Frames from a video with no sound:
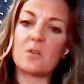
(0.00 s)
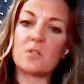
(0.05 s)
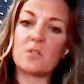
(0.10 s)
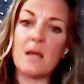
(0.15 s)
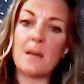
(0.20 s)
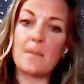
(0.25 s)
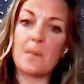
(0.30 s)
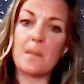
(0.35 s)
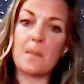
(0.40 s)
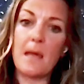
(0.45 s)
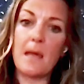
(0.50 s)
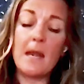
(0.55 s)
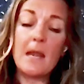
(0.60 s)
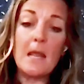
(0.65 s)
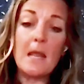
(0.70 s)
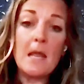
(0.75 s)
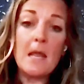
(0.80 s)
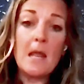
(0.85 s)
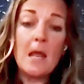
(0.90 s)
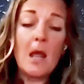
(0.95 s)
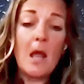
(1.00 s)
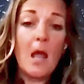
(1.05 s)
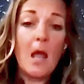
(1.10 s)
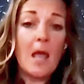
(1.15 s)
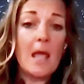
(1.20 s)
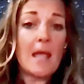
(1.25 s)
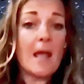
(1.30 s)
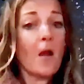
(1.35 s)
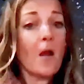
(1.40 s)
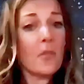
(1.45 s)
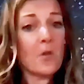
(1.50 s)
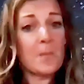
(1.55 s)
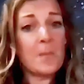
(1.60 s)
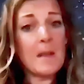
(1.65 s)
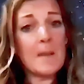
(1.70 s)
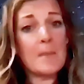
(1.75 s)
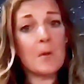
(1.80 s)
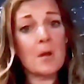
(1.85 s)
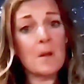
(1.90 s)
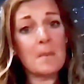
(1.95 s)
on kind of your temperament,
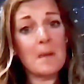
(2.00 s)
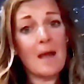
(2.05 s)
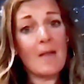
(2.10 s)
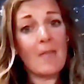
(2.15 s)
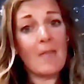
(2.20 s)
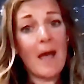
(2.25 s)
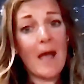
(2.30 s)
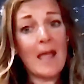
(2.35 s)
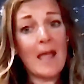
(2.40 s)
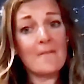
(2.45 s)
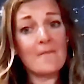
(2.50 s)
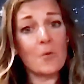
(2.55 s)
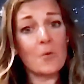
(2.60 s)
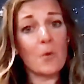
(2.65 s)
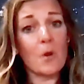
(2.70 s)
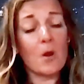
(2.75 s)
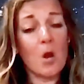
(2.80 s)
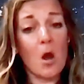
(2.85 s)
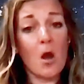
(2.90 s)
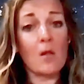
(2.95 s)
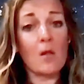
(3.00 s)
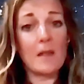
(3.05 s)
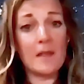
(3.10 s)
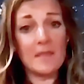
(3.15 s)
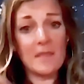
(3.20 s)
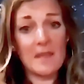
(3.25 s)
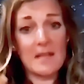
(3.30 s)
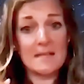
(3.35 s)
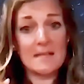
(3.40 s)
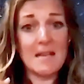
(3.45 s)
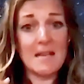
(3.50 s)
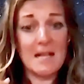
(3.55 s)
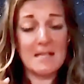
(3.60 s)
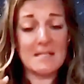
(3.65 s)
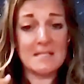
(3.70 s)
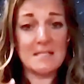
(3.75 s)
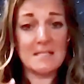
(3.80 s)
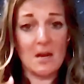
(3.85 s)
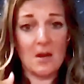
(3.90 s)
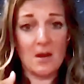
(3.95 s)
are there people in my life who are calling
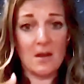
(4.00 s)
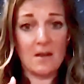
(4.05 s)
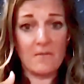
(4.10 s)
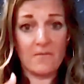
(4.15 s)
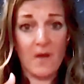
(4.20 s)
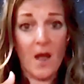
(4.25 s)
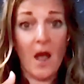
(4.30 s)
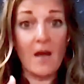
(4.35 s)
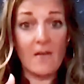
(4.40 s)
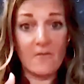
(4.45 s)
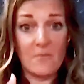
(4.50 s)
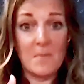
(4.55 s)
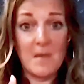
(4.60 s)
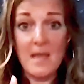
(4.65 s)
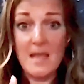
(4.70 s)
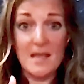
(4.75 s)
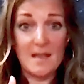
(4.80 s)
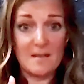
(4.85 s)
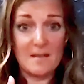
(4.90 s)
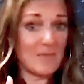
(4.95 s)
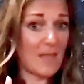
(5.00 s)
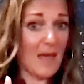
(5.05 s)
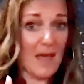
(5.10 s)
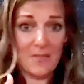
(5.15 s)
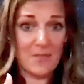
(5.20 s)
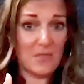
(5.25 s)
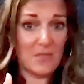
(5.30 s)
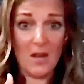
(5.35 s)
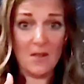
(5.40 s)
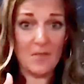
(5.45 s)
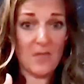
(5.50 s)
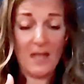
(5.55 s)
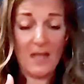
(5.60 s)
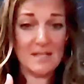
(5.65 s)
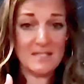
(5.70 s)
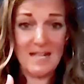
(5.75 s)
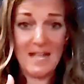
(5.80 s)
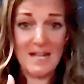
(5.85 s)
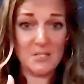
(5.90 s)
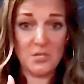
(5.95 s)
things necessary of me that
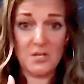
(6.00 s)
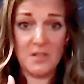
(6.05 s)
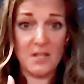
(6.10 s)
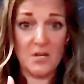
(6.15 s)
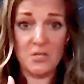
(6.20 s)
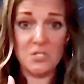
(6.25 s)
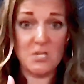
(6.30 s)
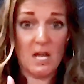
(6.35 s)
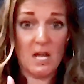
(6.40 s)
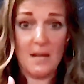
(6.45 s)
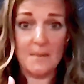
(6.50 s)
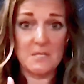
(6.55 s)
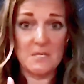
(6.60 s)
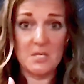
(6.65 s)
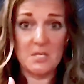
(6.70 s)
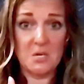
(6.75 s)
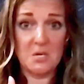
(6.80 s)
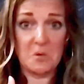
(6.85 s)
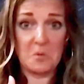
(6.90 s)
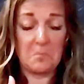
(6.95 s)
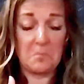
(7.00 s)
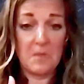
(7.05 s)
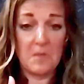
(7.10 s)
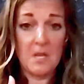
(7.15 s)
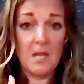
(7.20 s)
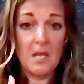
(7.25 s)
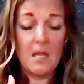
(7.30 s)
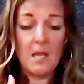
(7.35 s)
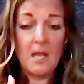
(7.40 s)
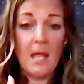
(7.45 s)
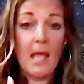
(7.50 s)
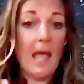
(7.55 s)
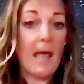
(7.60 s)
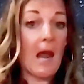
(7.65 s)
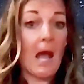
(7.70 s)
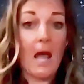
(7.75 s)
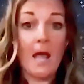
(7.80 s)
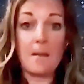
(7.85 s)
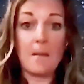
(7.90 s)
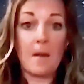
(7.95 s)
it's actually their job to do?
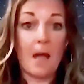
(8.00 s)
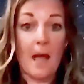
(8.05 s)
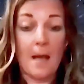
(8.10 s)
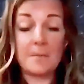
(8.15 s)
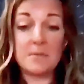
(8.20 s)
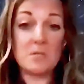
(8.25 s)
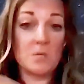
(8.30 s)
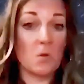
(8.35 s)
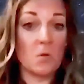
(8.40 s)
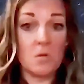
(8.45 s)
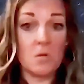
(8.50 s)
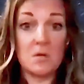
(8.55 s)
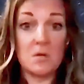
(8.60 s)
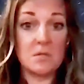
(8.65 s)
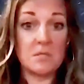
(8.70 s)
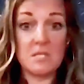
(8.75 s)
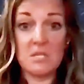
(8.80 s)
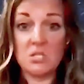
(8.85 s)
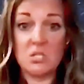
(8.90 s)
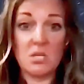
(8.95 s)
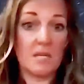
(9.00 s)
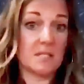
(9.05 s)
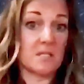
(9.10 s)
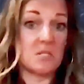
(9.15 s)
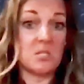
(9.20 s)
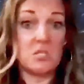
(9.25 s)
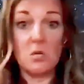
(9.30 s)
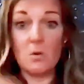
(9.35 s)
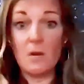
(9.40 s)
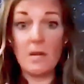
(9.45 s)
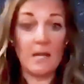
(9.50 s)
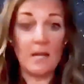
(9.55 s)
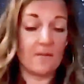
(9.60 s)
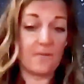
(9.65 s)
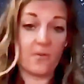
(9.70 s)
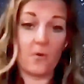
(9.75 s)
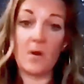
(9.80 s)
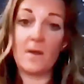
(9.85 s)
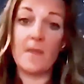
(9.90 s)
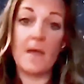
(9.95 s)
And I'm so used to just
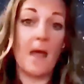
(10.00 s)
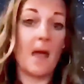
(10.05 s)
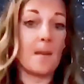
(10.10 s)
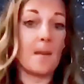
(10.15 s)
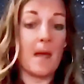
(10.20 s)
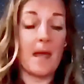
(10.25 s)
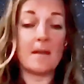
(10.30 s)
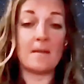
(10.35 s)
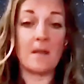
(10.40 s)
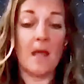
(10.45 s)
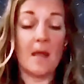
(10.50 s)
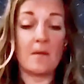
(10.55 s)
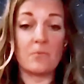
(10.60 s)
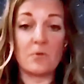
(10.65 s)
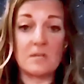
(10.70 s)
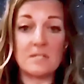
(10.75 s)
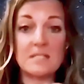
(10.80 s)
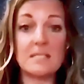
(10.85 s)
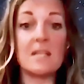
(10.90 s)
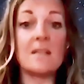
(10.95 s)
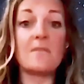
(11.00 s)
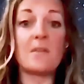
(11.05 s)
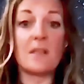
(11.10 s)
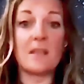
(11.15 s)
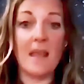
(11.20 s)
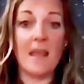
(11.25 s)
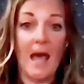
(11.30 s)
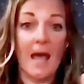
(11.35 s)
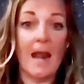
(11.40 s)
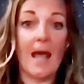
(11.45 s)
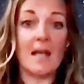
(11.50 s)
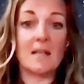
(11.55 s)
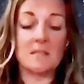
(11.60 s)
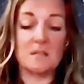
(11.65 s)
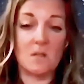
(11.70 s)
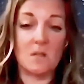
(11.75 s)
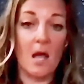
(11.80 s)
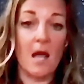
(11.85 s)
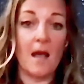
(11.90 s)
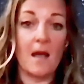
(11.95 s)
doing it for them and receiving
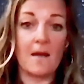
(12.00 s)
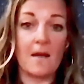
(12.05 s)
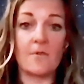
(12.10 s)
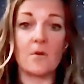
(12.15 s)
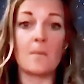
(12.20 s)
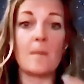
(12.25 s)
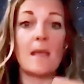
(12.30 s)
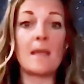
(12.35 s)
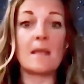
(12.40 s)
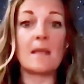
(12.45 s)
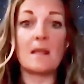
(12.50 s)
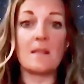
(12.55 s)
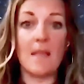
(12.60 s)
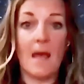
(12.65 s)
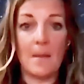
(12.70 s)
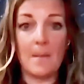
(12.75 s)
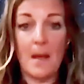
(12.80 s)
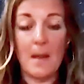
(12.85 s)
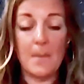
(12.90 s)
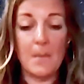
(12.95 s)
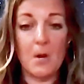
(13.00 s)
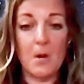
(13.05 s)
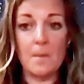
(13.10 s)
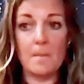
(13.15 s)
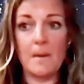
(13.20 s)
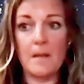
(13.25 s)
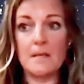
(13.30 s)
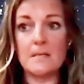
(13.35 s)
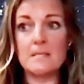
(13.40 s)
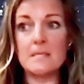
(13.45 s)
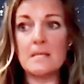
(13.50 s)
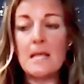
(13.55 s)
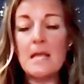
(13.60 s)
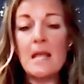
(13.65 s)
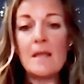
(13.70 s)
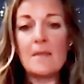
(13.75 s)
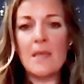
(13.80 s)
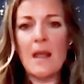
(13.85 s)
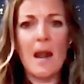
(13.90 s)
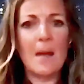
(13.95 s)
that as love or making that my
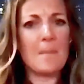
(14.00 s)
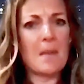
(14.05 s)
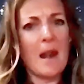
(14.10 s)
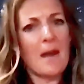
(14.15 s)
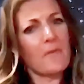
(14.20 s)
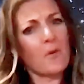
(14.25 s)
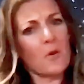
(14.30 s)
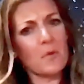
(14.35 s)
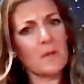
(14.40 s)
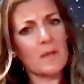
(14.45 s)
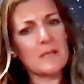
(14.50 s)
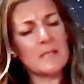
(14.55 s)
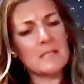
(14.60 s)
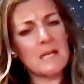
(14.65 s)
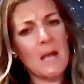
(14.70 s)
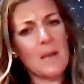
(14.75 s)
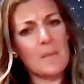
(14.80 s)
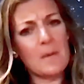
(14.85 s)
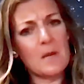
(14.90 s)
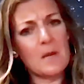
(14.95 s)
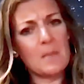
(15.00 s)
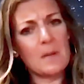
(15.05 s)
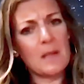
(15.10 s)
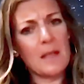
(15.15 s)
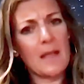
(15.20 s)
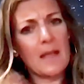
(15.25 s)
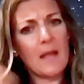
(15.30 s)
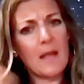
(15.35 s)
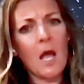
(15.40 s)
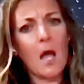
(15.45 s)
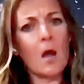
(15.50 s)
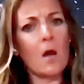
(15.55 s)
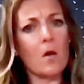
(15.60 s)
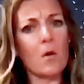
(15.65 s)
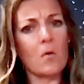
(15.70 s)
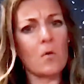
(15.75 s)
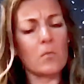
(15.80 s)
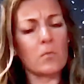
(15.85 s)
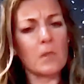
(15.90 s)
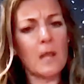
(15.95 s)
purpose that I'm never really stopping to be
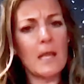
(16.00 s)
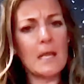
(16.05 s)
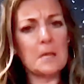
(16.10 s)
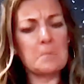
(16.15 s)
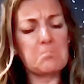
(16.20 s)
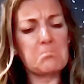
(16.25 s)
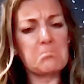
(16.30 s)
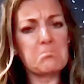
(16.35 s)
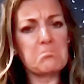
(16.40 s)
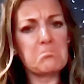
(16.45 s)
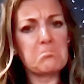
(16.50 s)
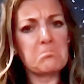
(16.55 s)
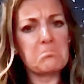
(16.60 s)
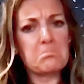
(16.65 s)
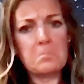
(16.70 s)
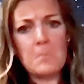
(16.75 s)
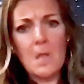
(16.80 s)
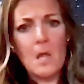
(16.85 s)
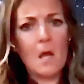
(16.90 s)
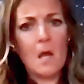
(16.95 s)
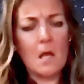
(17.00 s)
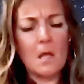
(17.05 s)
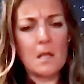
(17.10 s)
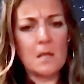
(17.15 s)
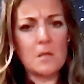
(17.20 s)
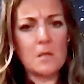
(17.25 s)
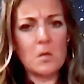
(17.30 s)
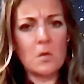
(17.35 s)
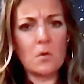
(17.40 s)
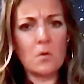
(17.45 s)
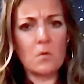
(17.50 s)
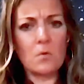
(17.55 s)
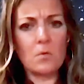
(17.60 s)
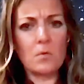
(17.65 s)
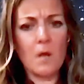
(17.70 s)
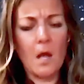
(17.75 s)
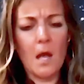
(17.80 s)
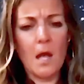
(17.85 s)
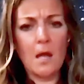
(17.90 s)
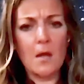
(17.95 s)
like, oh, like
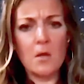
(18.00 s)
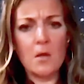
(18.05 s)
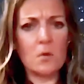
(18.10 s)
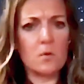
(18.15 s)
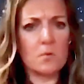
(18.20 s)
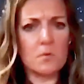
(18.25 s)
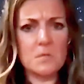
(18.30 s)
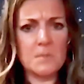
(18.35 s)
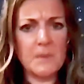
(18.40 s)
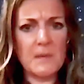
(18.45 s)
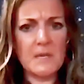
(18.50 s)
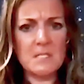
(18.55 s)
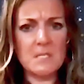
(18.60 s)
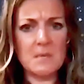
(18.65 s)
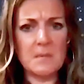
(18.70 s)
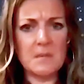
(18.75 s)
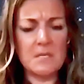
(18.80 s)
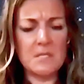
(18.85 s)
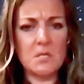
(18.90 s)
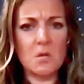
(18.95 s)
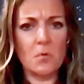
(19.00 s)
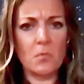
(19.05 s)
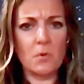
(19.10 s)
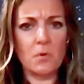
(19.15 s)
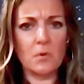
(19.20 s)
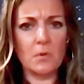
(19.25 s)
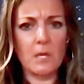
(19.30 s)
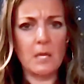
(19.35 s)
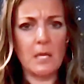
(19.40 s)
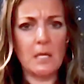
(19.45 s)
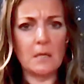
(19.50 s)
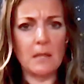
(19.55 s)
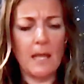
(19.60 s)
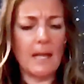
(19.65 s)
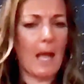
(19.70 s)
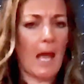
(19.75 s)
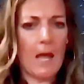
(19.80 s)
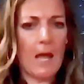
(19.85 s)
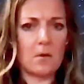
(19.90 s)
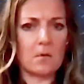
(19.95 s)
you who speaks to me so
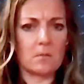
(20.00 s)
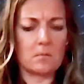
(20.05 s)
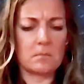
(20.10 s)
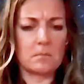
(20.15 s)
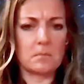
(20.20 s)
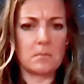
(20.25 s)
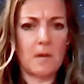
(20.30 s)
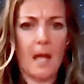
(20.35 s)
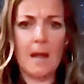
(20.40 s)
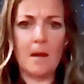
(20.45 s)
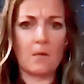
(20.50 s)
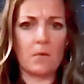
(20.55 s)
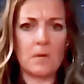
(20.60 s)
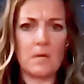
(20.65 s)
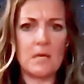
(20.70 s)
rudely, like I don't